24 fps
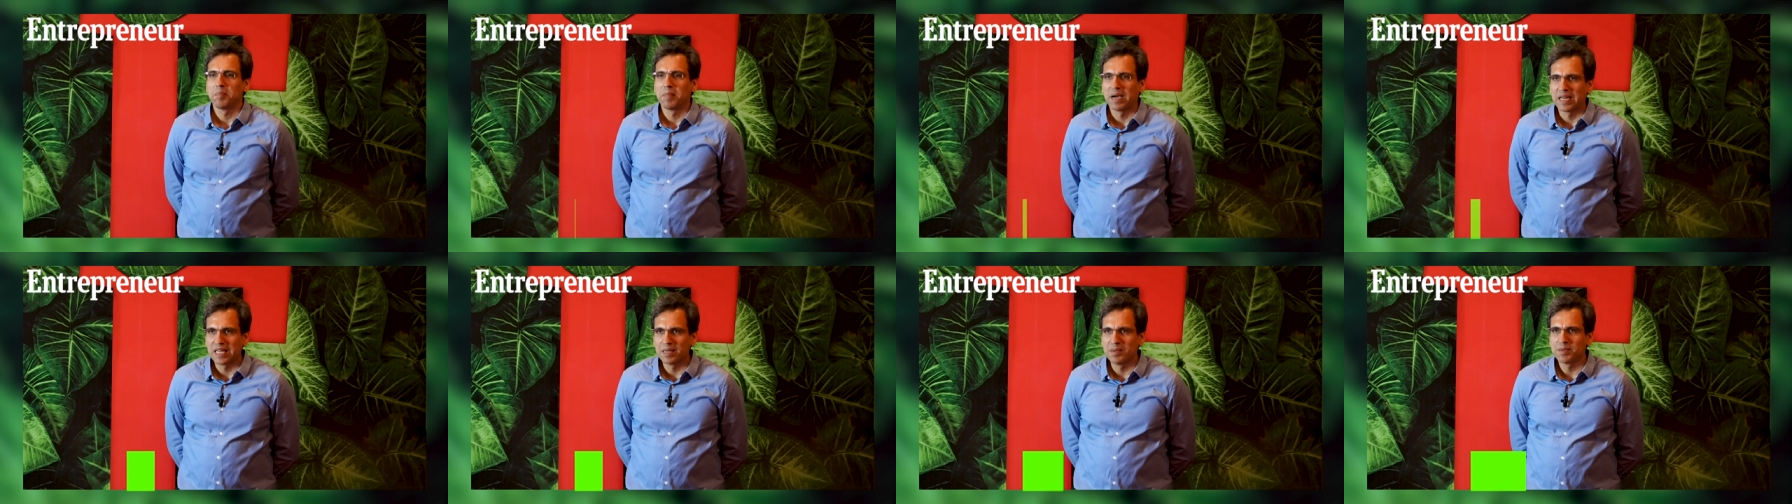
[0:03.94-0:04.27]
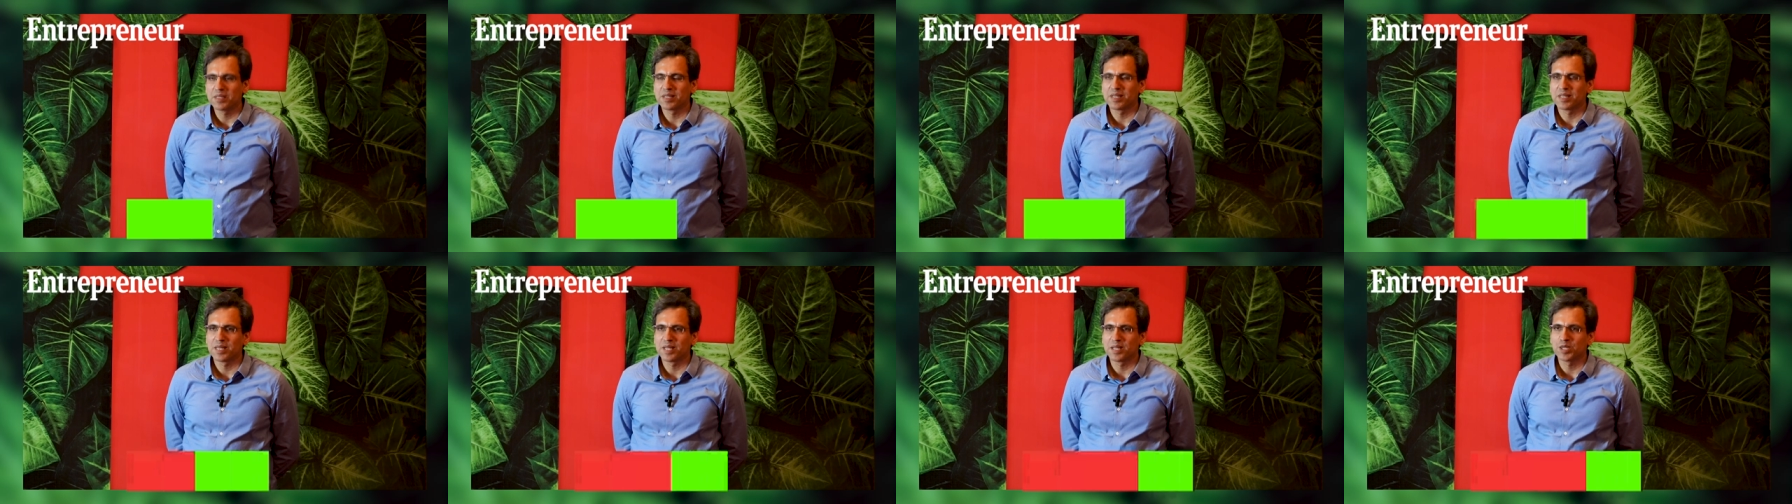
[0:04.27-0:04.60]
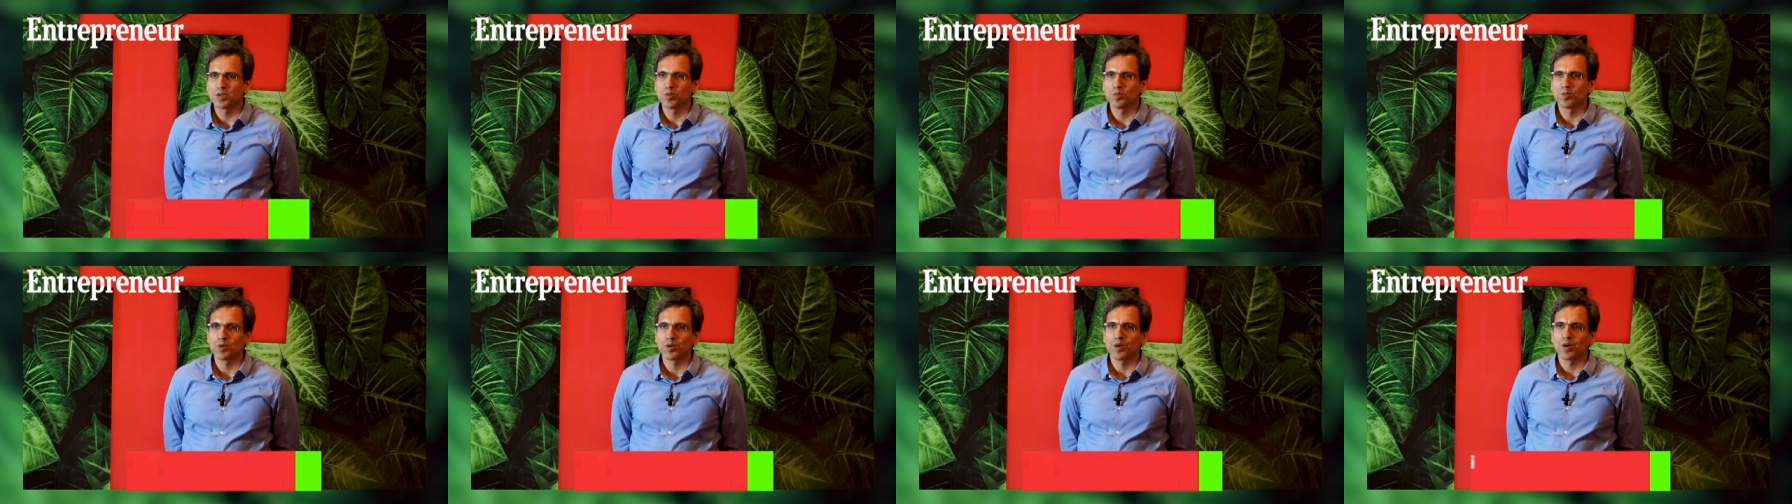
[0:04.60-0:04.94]
My name is
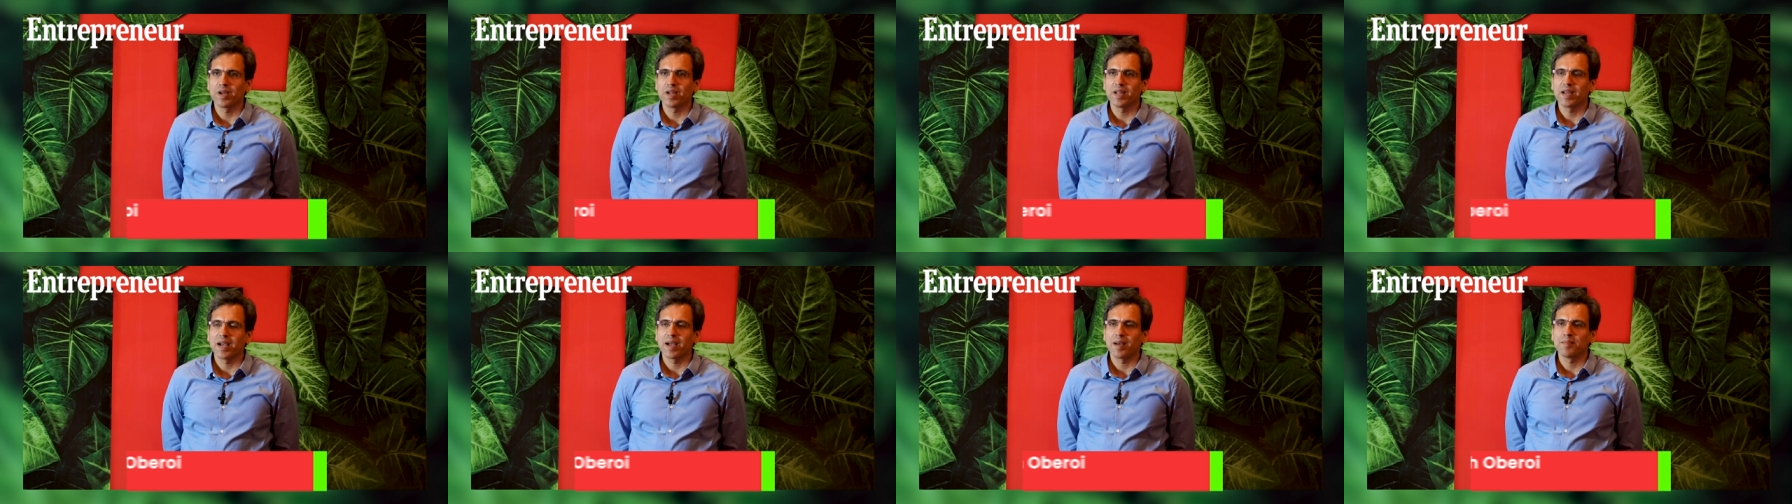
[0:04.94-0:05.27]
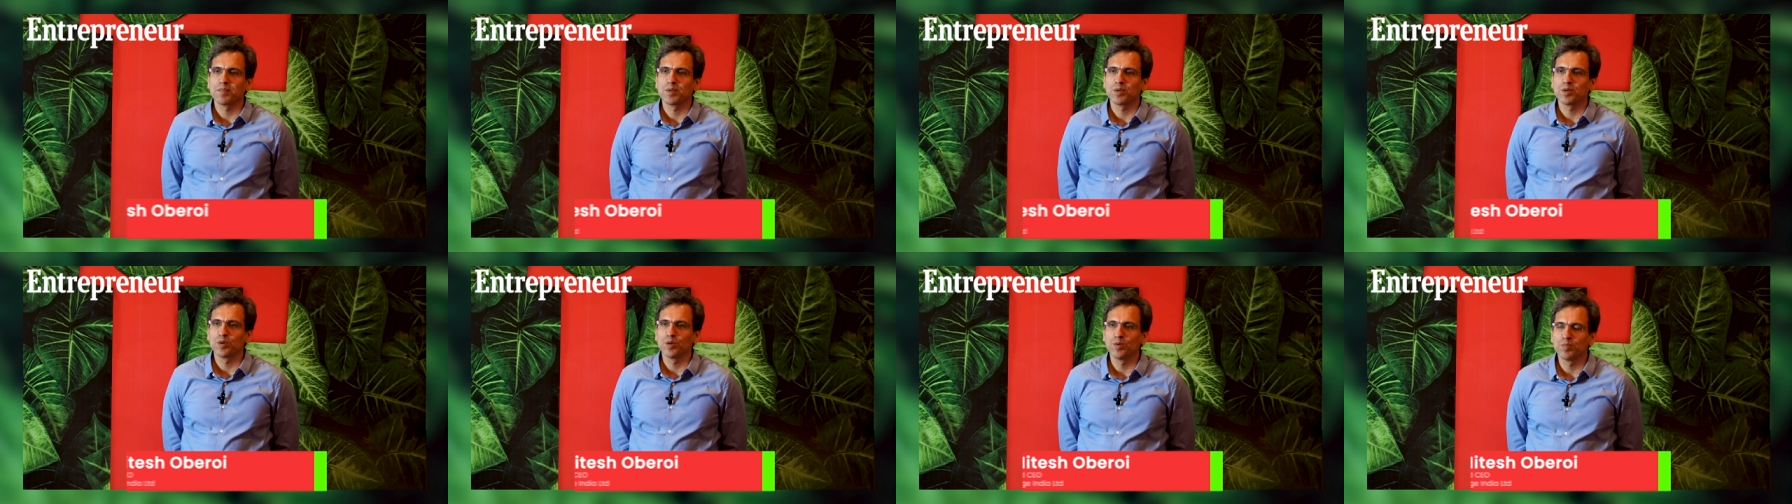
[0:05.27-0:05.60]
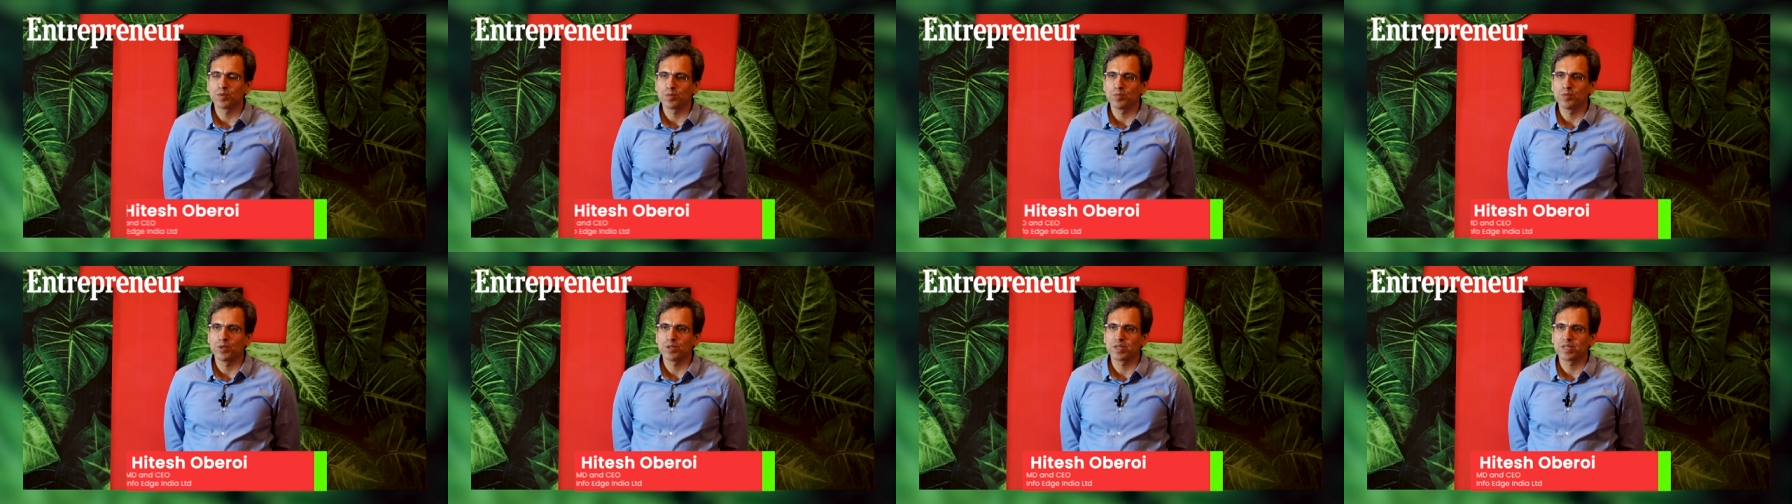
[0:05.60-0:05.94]
Hitesh Oberoi. I'm the
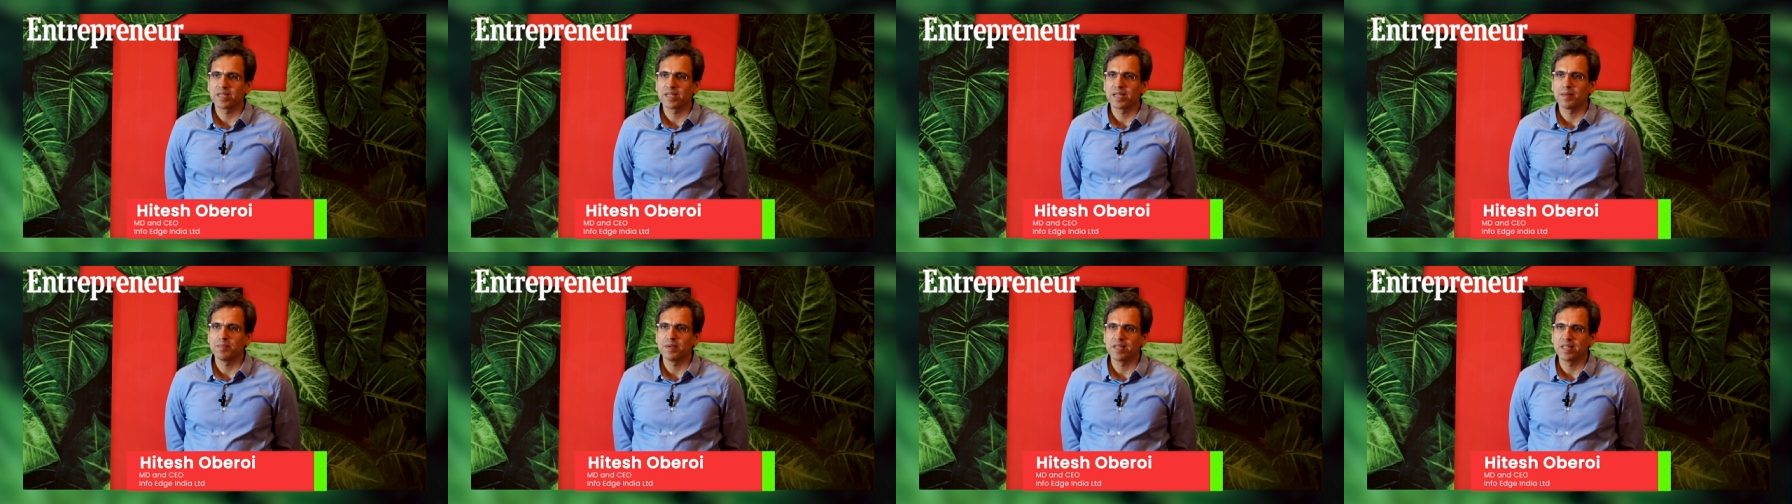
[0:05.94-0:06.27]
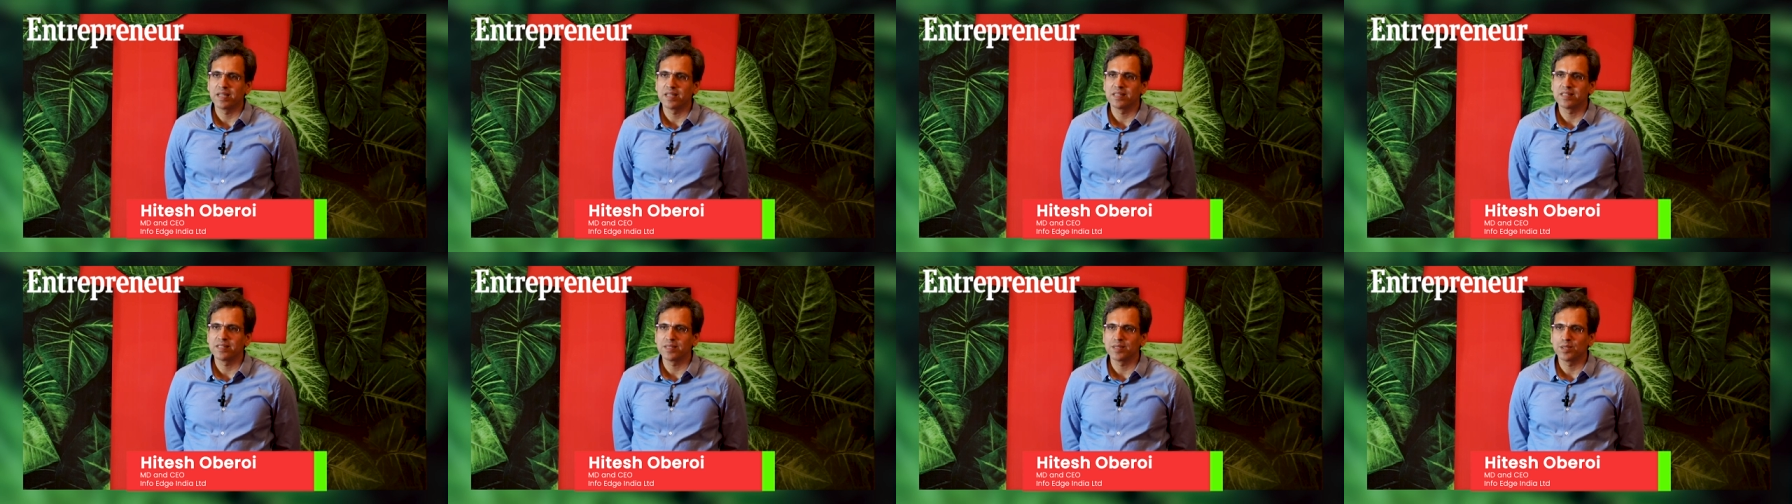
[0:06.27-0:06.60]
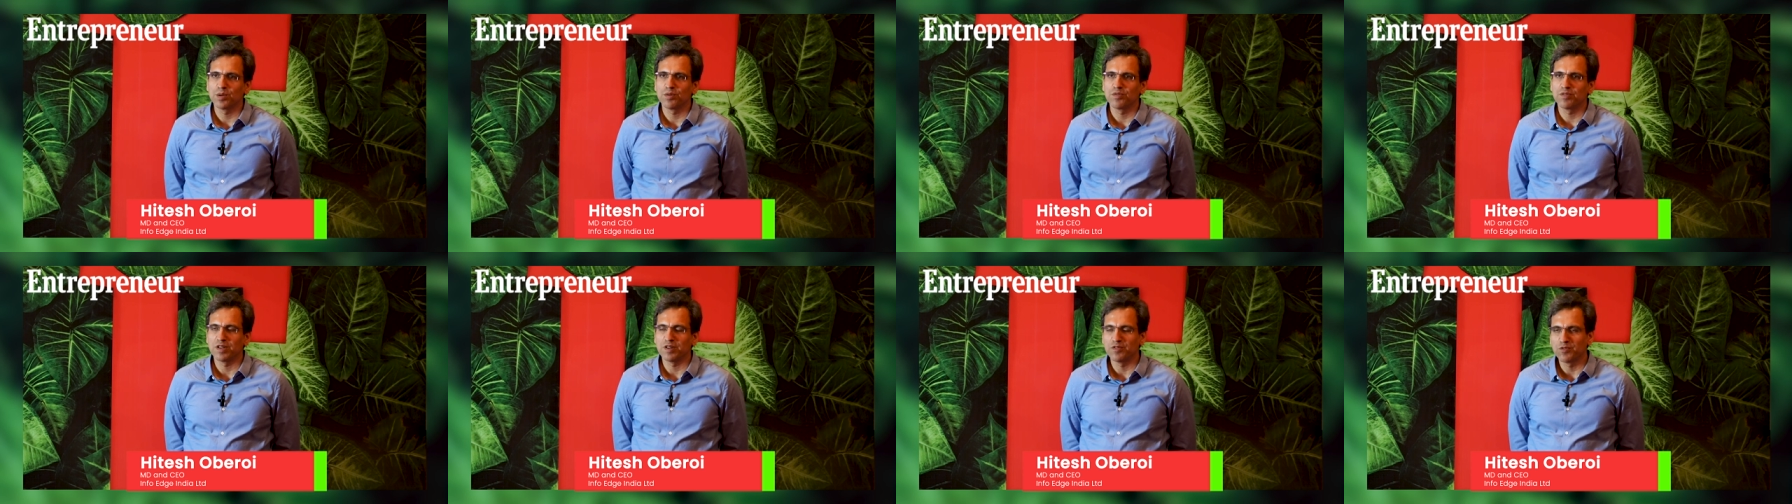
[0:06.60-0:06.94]
co-promoter, MD and
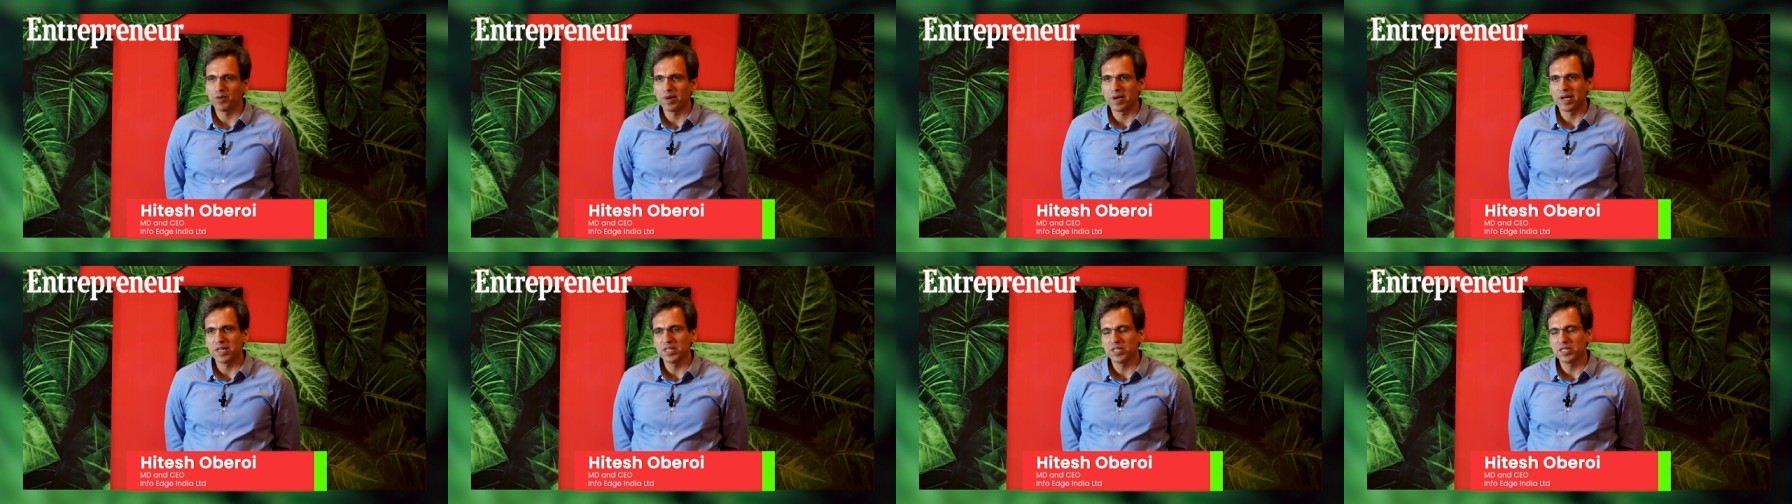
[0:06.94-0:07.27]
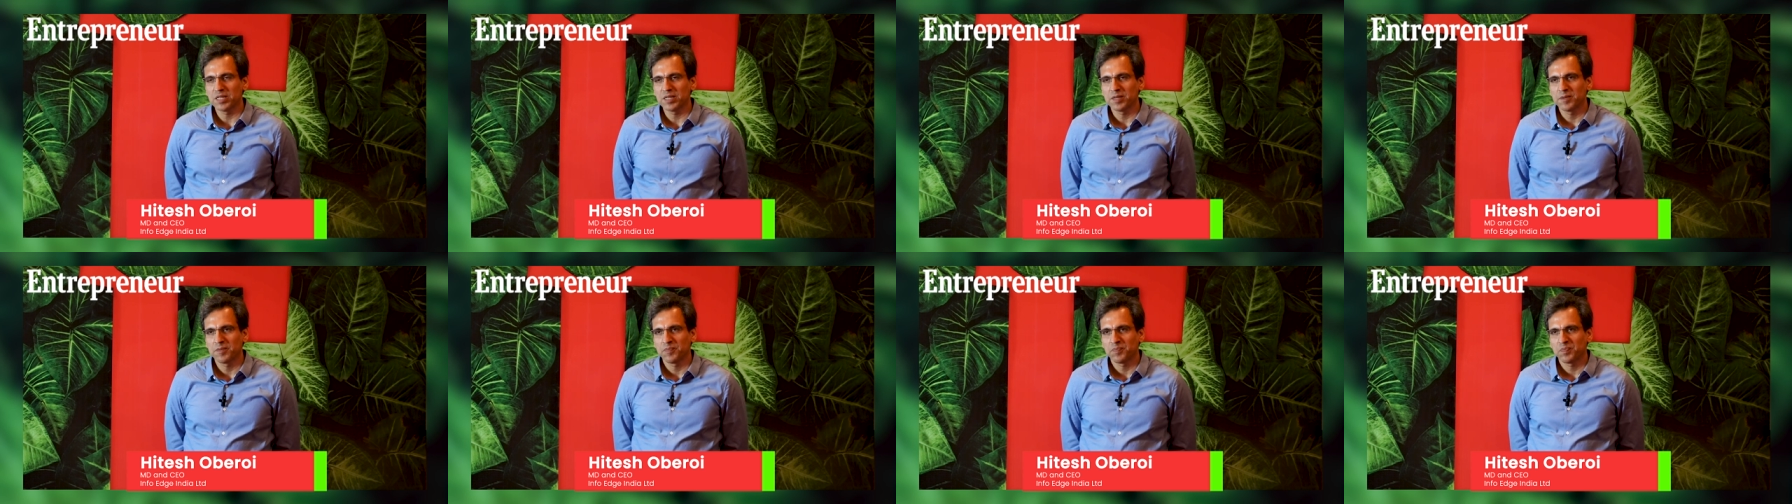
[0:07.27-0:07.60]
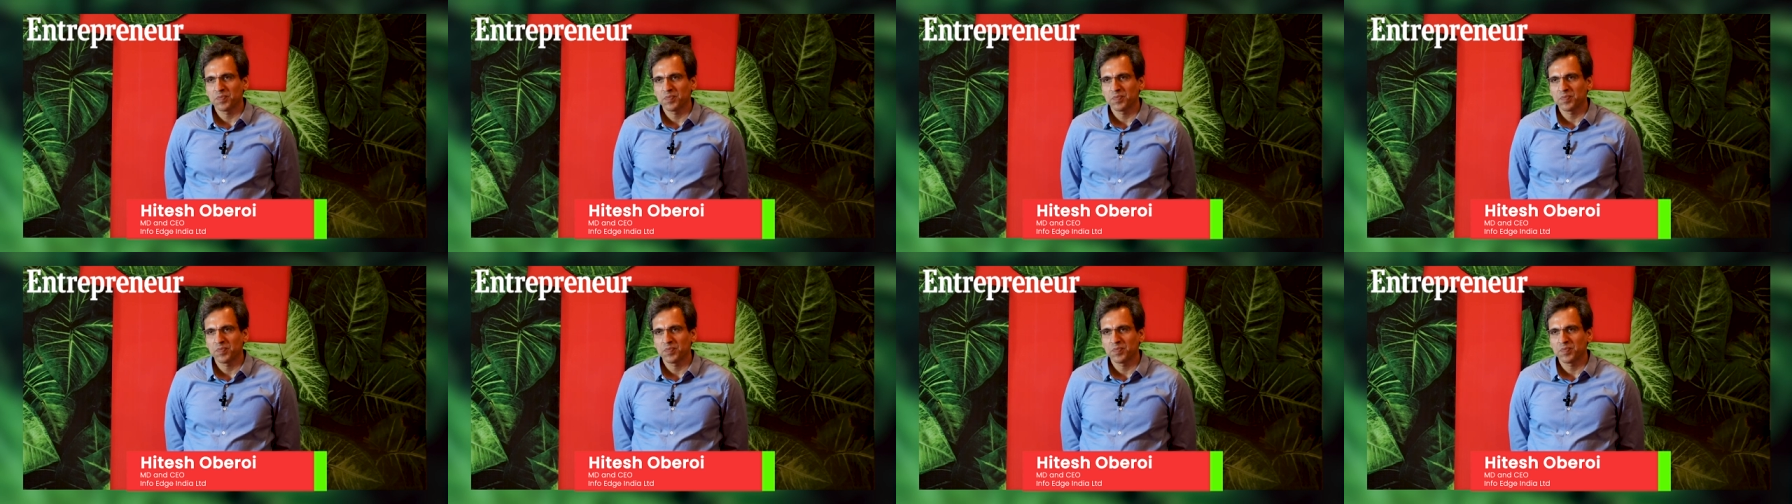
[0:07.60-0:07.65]
CEO of InfoEdge.